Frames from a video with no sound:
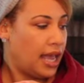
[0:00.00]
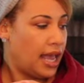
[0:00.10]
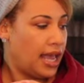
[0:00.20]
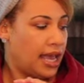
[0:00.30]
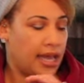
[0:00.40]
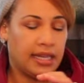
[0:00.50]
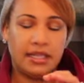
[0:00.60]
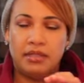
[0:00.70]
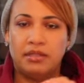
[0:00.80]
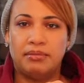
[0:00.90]

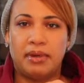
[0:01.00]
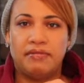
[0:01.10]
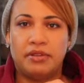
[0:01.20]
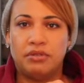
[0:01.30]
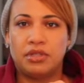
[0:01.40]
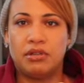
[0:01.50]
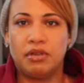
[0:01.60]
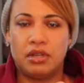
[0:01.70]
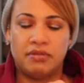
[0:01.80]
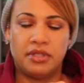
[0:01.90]
And, oh, my phone's
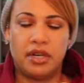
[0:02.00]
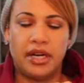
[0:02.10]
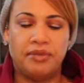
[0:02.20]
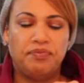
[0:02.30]
going off, sorry.